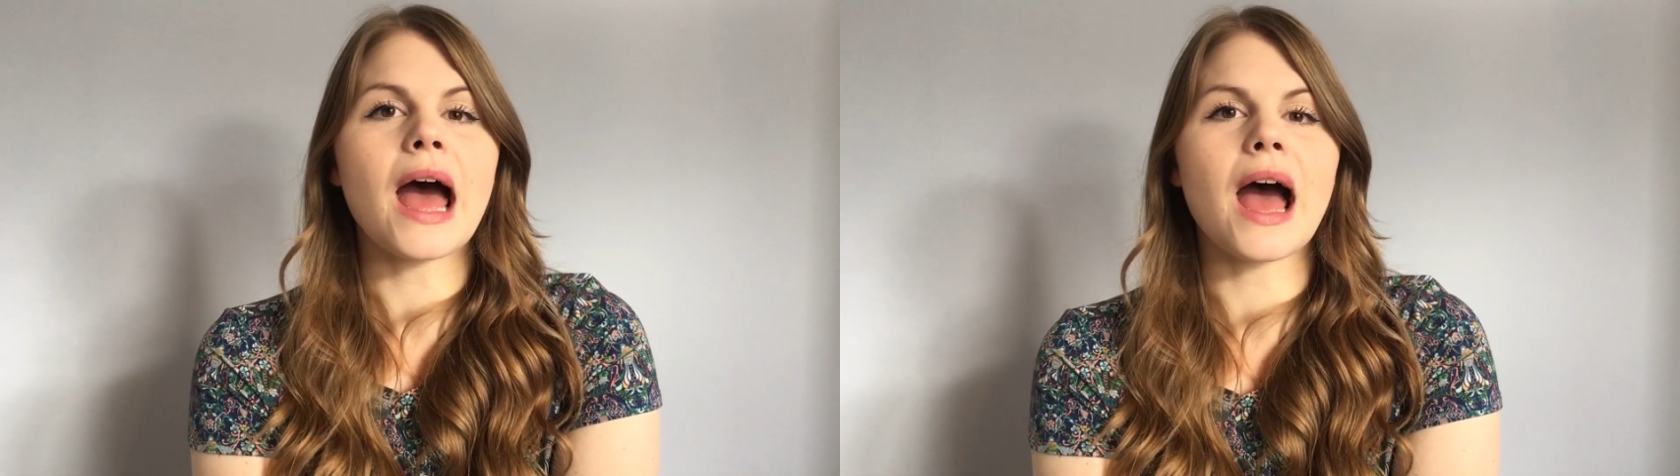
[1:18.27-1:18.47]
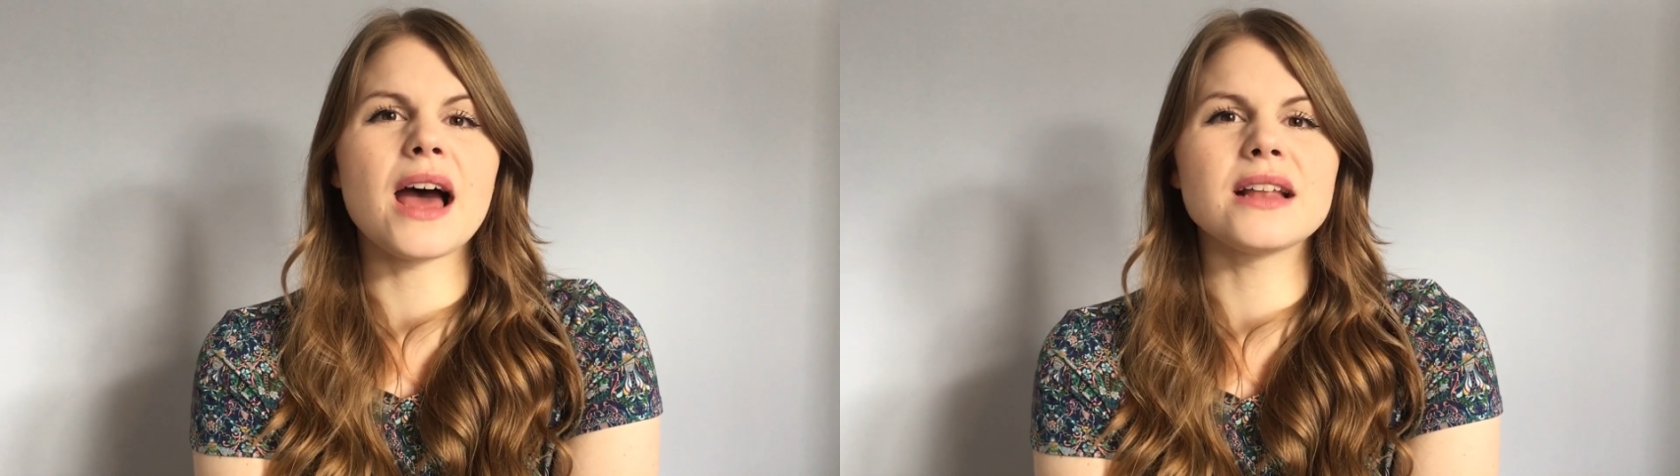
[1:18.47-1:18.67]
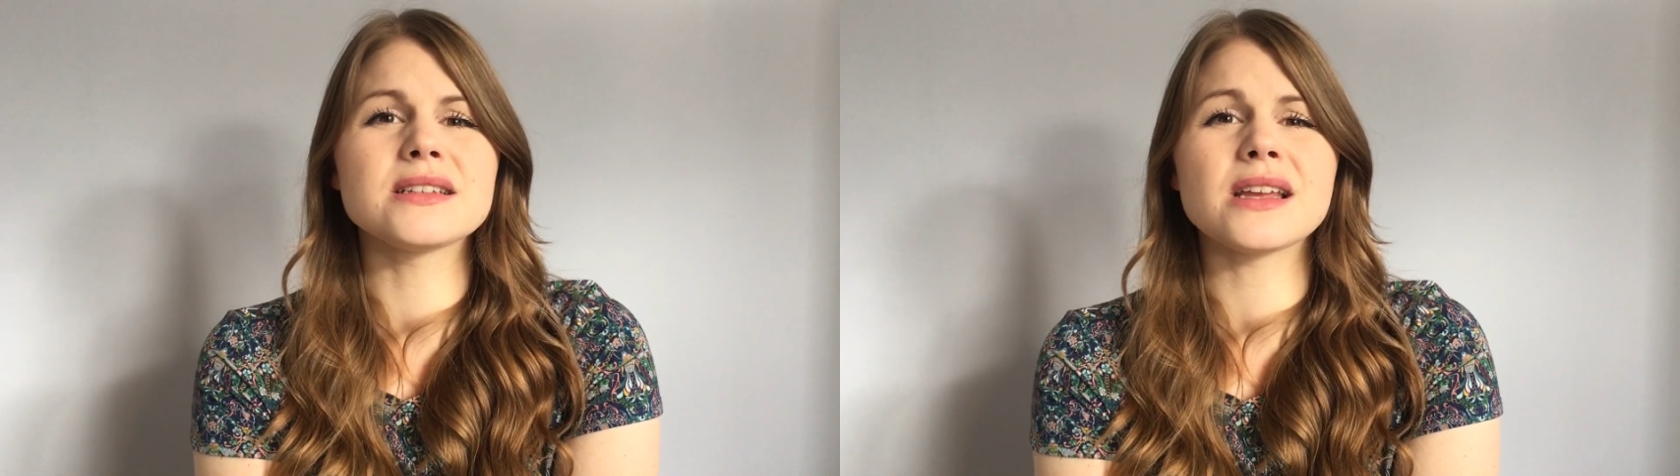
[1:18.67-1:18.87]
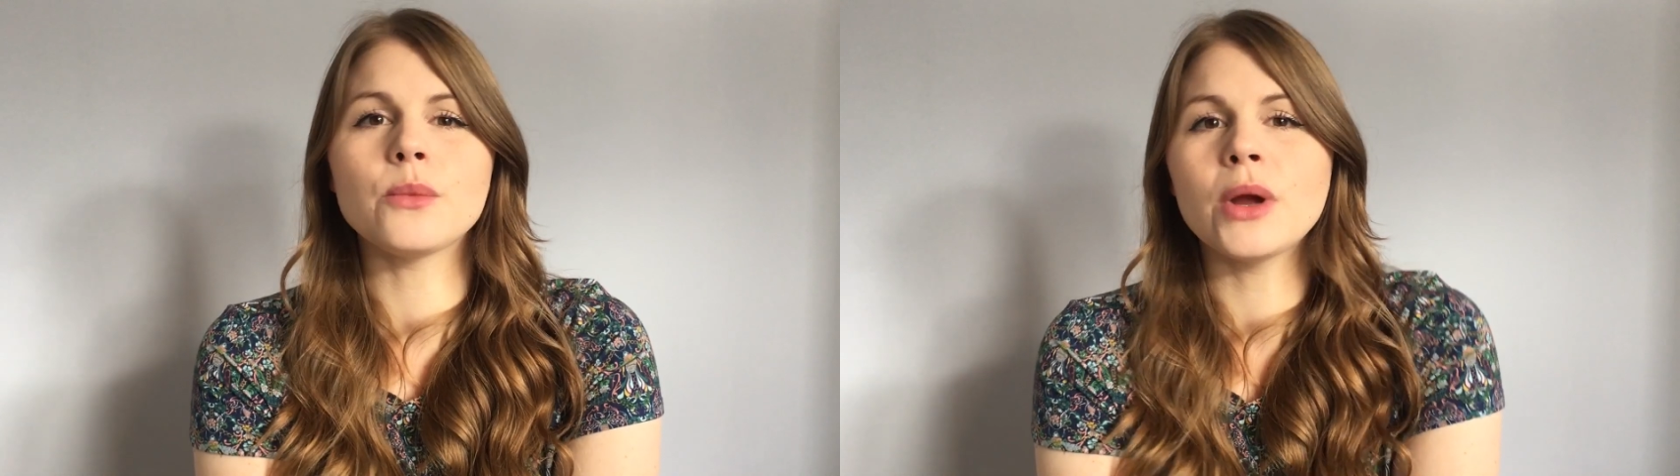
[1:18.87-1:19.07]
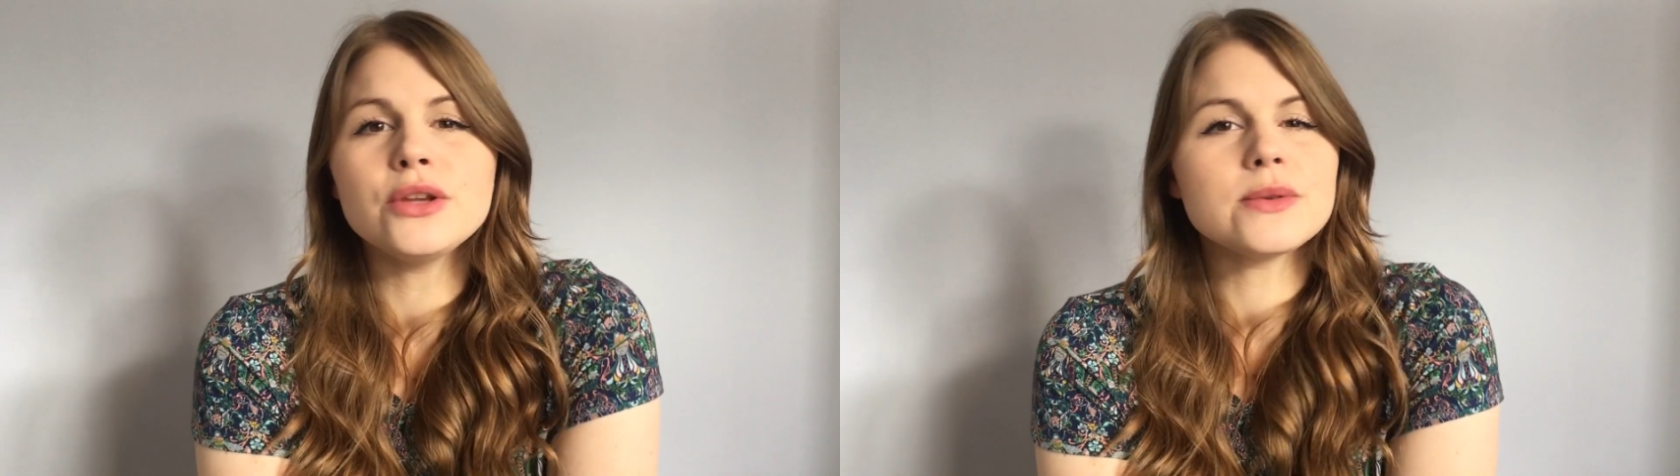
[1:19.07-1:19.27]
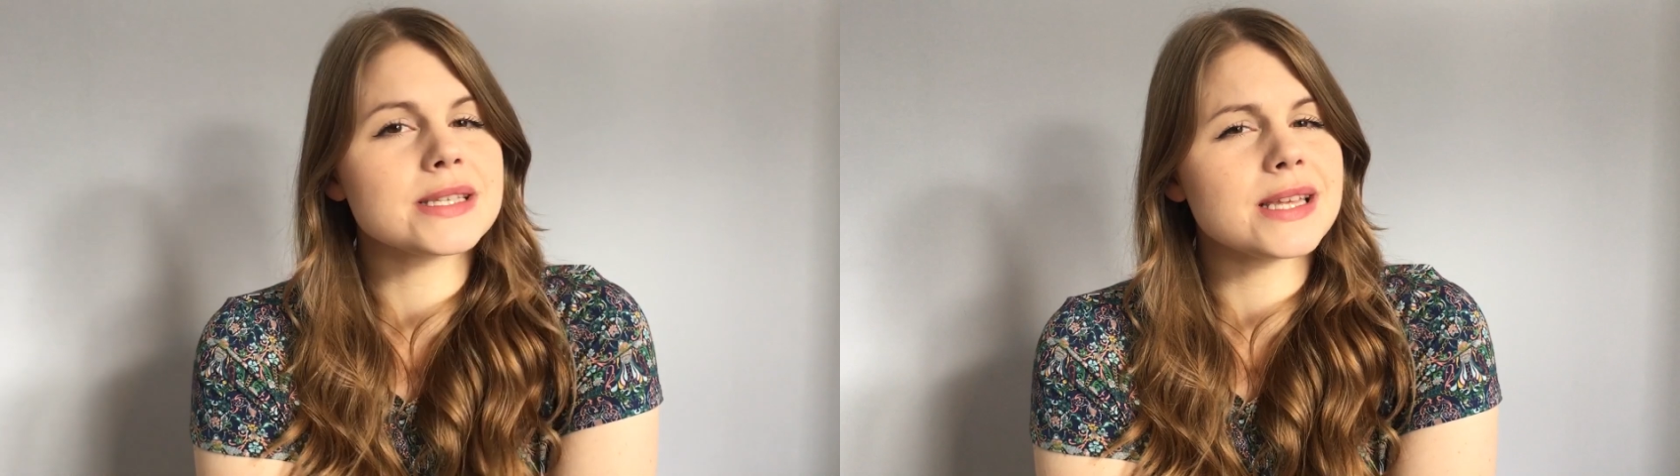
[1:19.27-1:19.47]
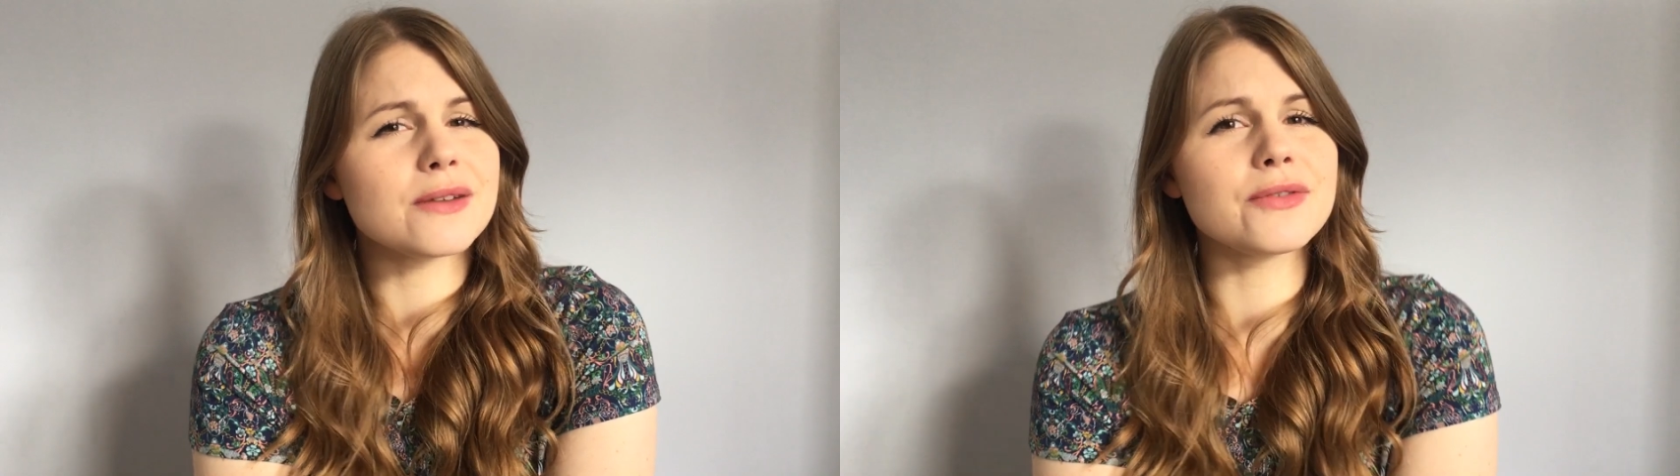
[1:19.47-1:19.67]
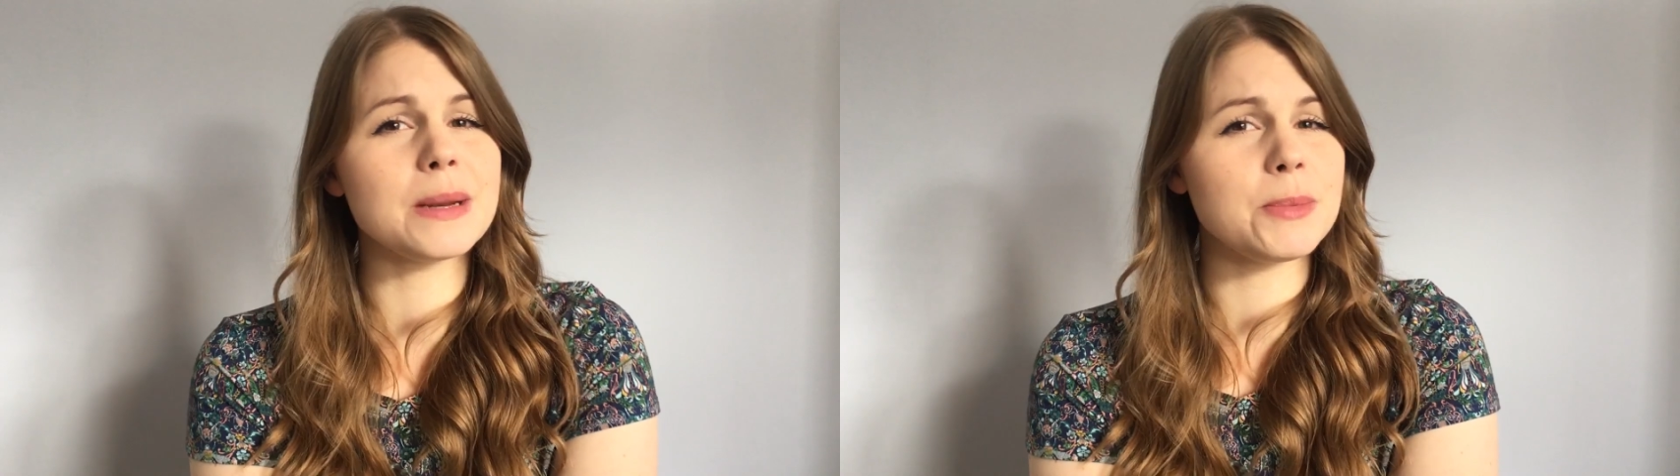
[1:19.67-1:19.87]
and when you see
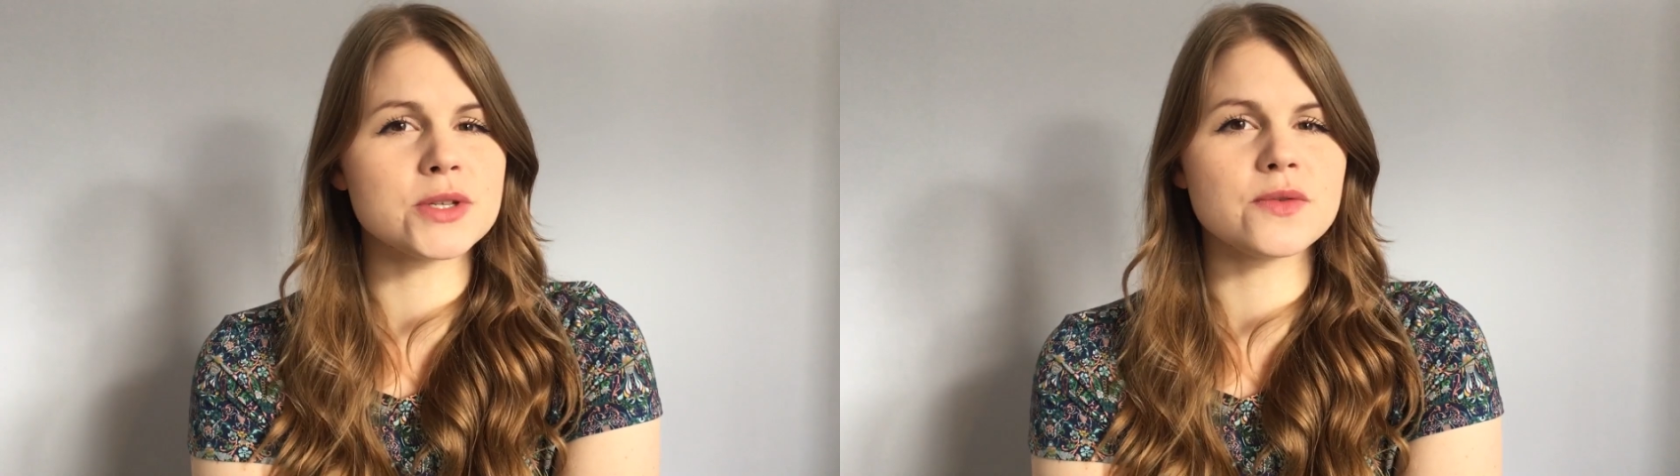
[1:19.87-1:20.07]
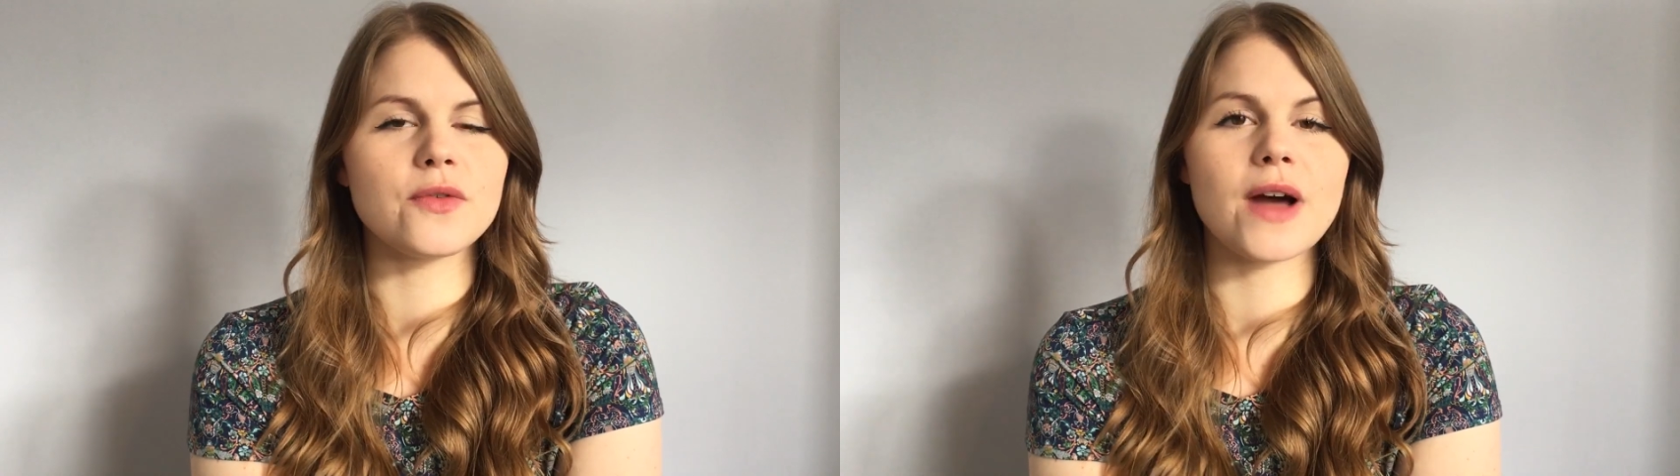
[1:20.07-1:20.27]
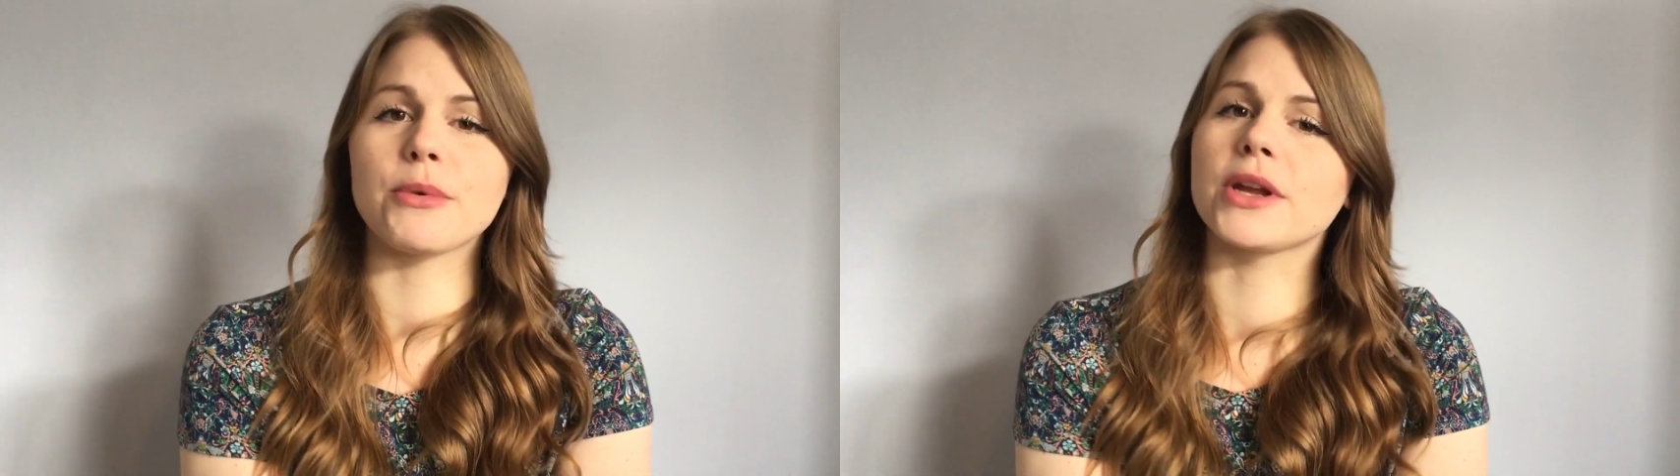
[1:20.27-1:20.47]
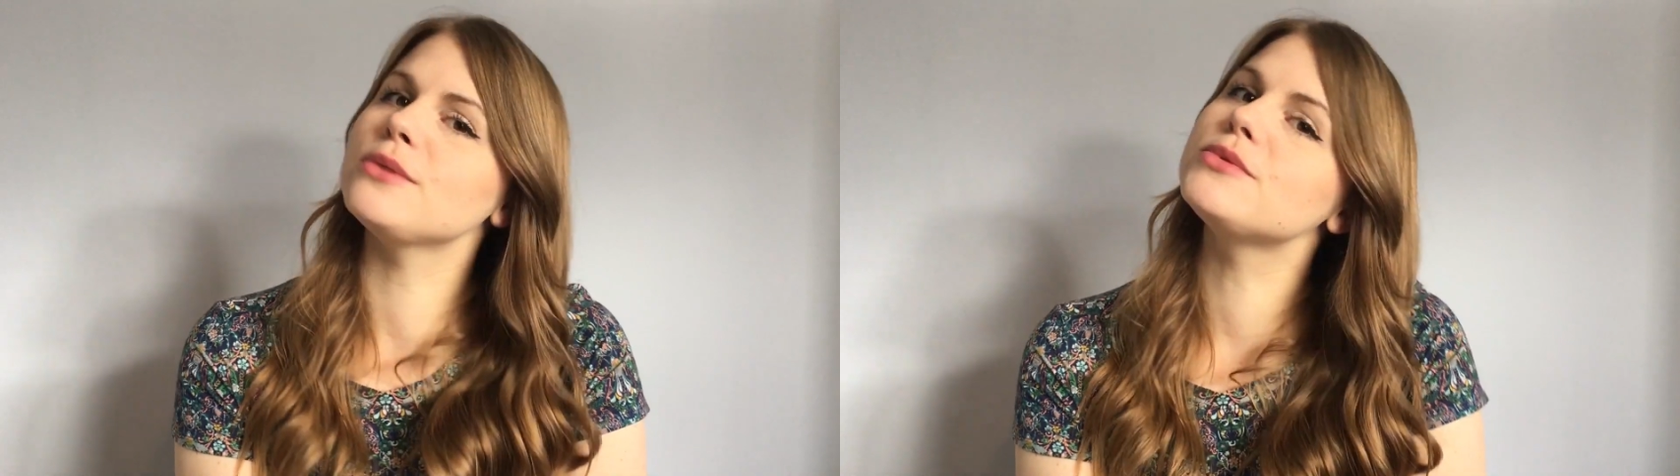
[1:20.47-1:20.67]
a really beautiful fabric,